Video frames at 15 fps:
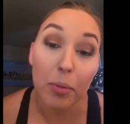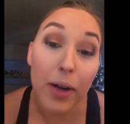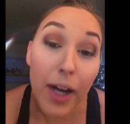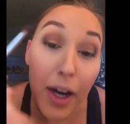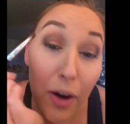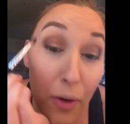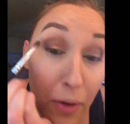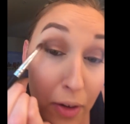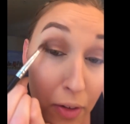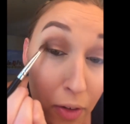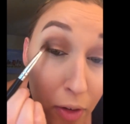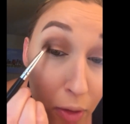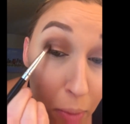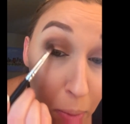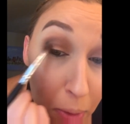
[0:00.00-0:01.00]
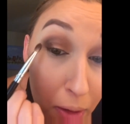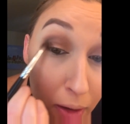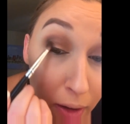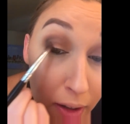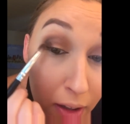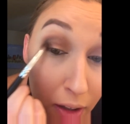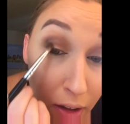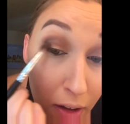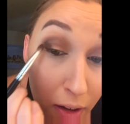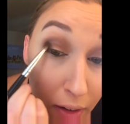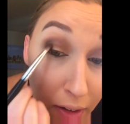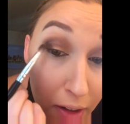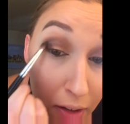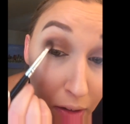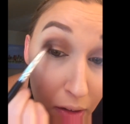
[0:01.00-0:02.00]
brown, and just blend it all
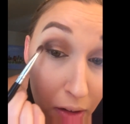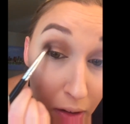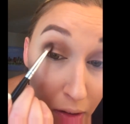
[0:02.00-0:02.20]
in.